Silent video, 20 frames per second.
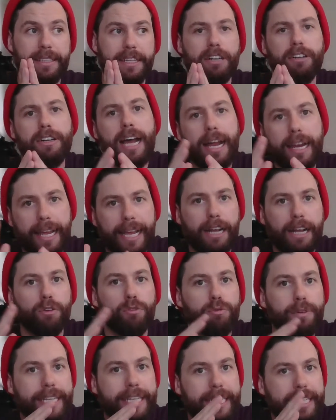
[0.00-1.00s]
They're not like a
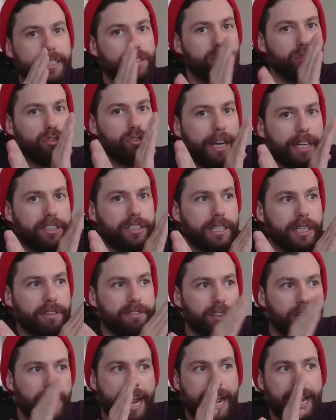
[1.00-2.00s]
reconstruction of
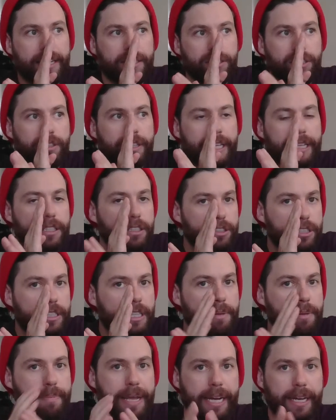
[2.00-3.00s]
your hand so that there's
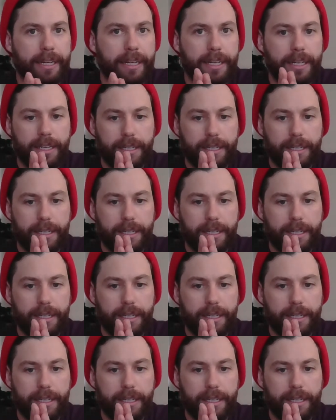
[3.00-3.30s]
clipping.